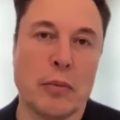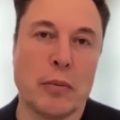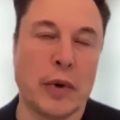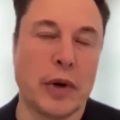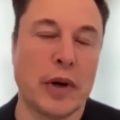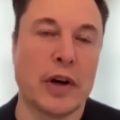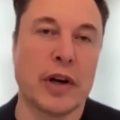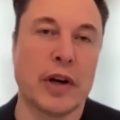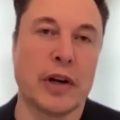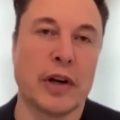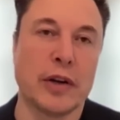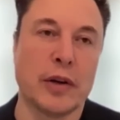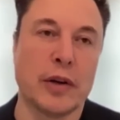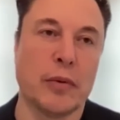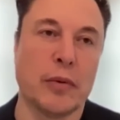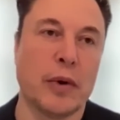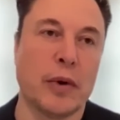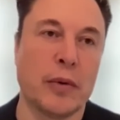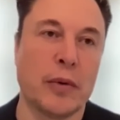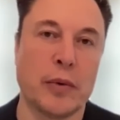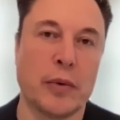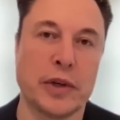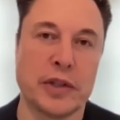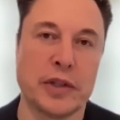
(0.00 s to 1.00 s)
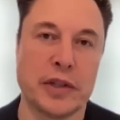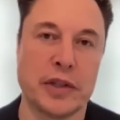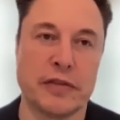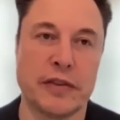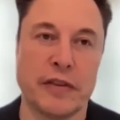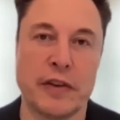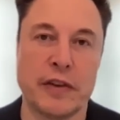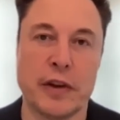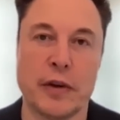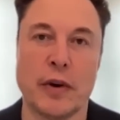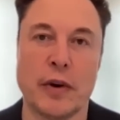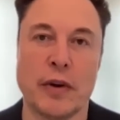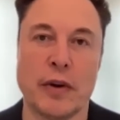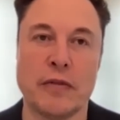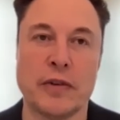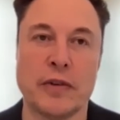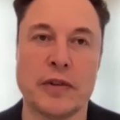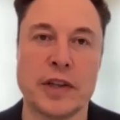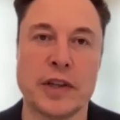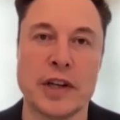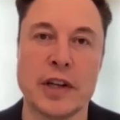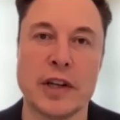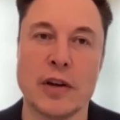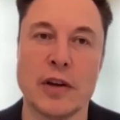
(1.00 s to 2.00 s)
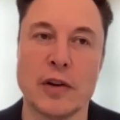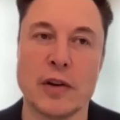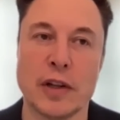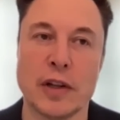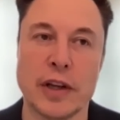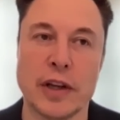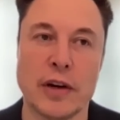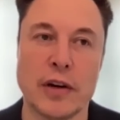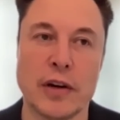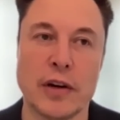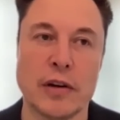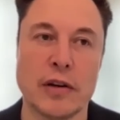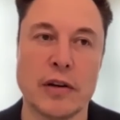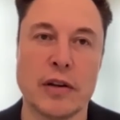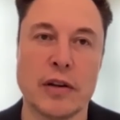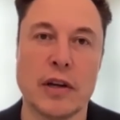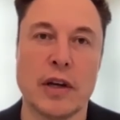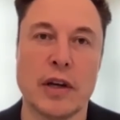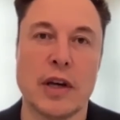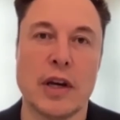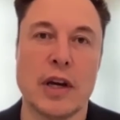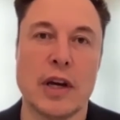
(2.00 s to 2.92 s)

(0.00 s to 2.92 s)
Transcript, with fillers: we're not going to do one which is 51% locally owned.